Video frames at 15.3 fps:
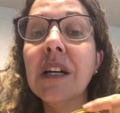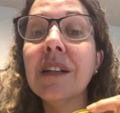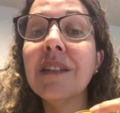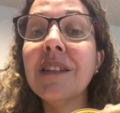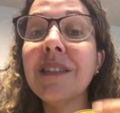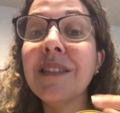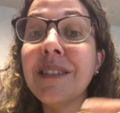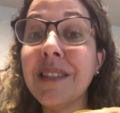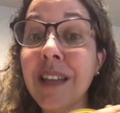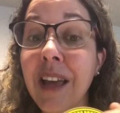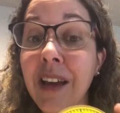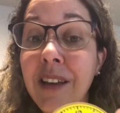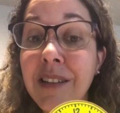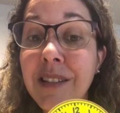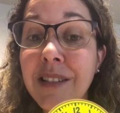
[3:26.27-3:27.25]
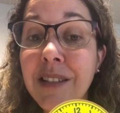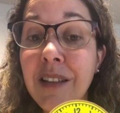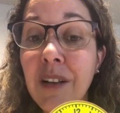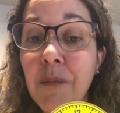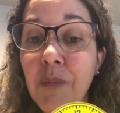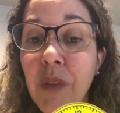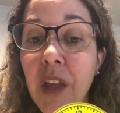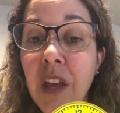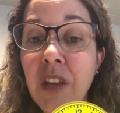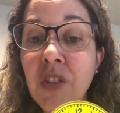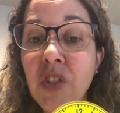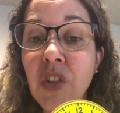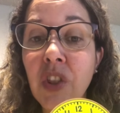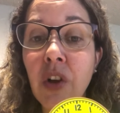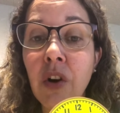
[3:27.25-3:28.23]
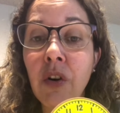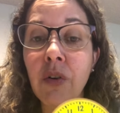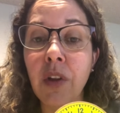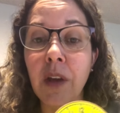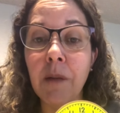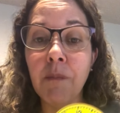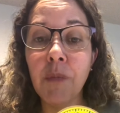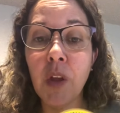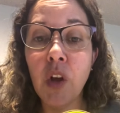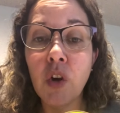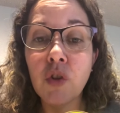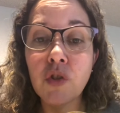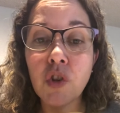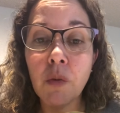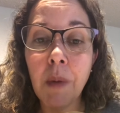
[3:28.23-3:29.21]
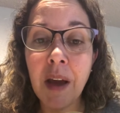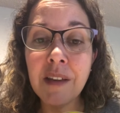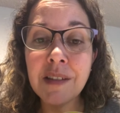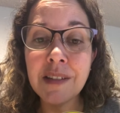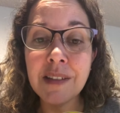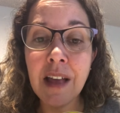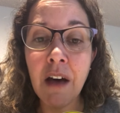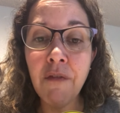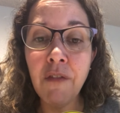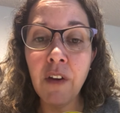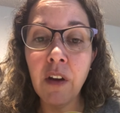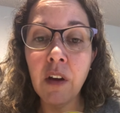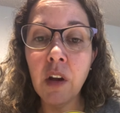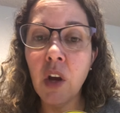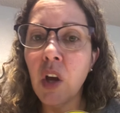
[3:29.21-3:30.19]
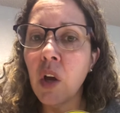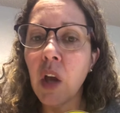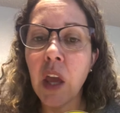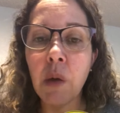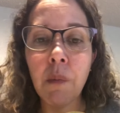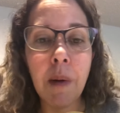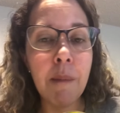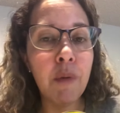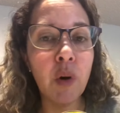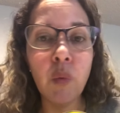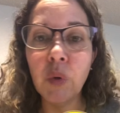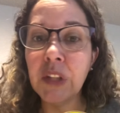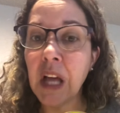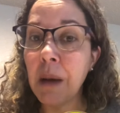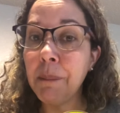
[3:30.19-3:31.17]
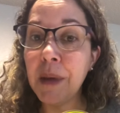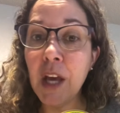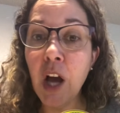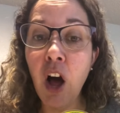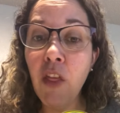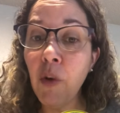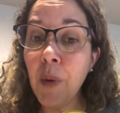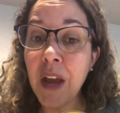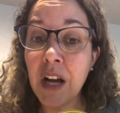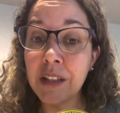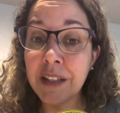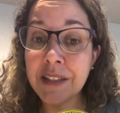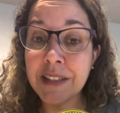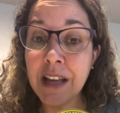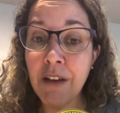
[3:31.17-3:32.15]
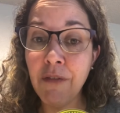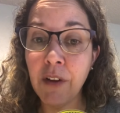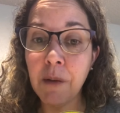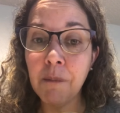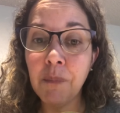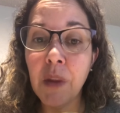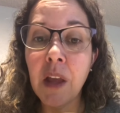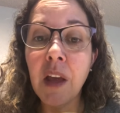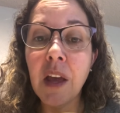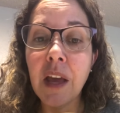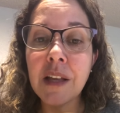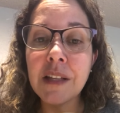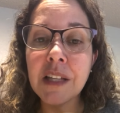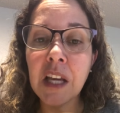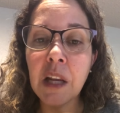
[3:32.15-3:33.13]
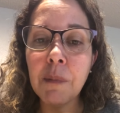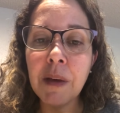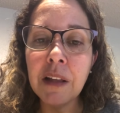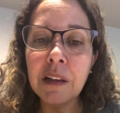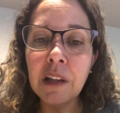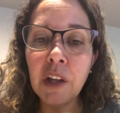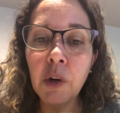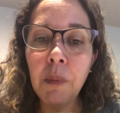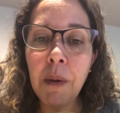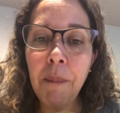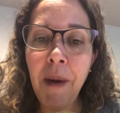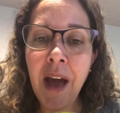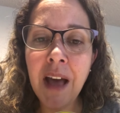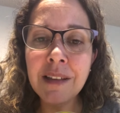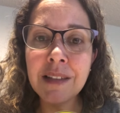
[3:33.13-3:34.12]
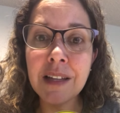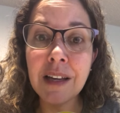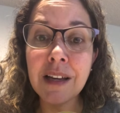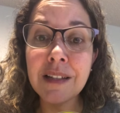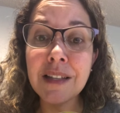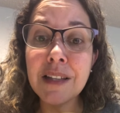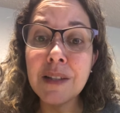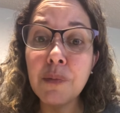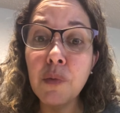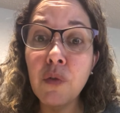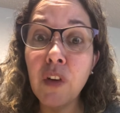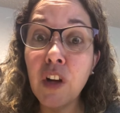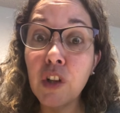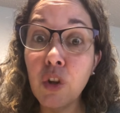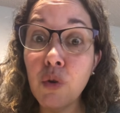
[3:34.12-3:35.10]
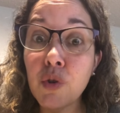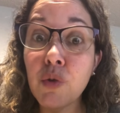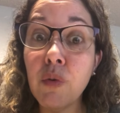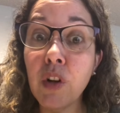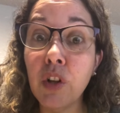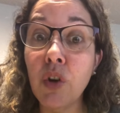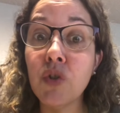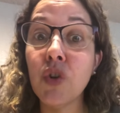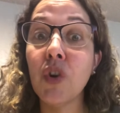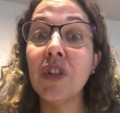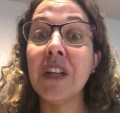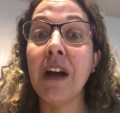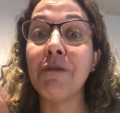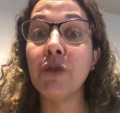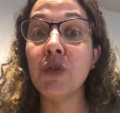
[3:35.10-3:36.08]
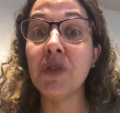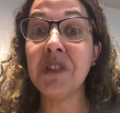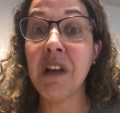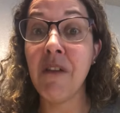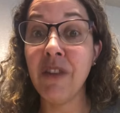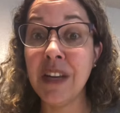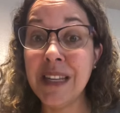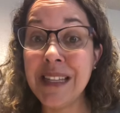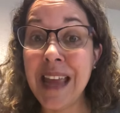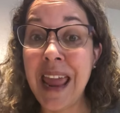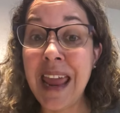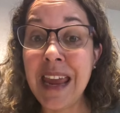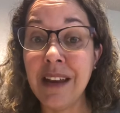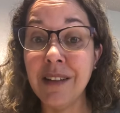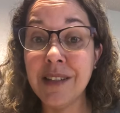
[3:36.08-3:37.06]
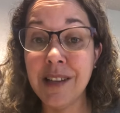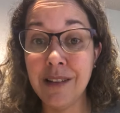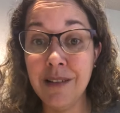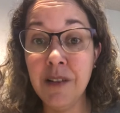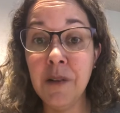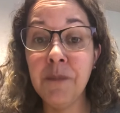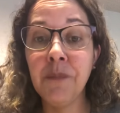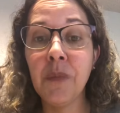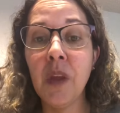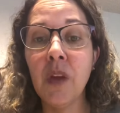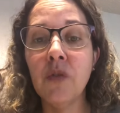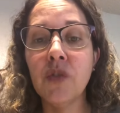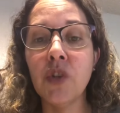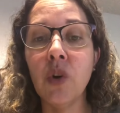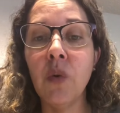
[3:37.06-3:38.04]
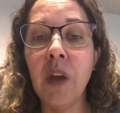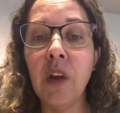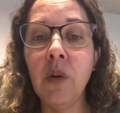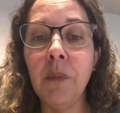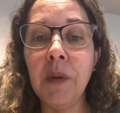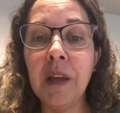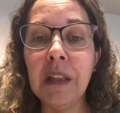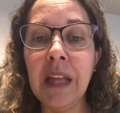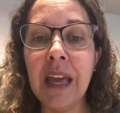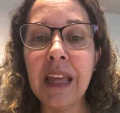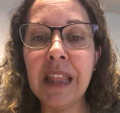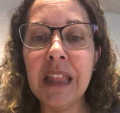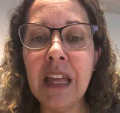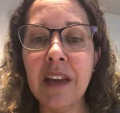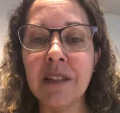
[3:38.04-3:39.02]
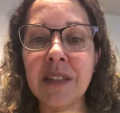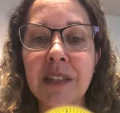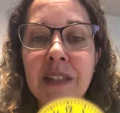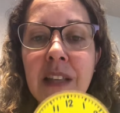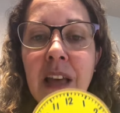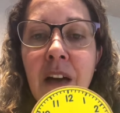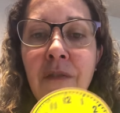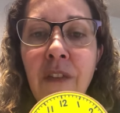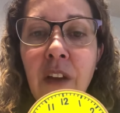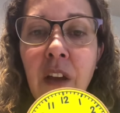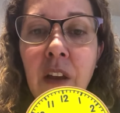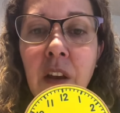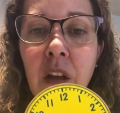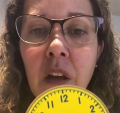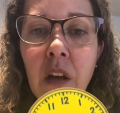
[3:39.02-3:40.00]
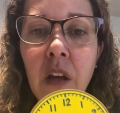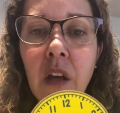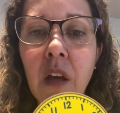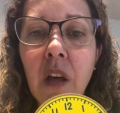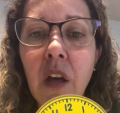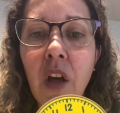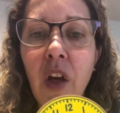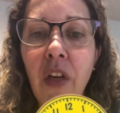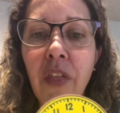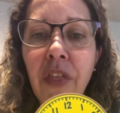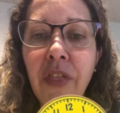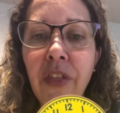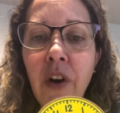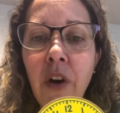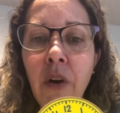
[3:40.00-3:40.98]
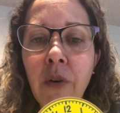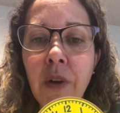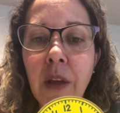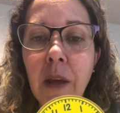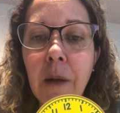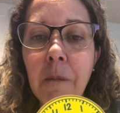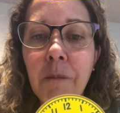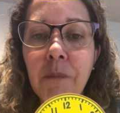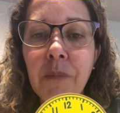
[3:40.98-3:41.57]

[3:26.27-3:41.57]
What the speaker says: the 6 is 30. So my 7, remember, it will not be all the way on the 7. It's going to be a little bit past it because it's moving closer and closer because after 7 is 8. So it'll be like this, 7:30,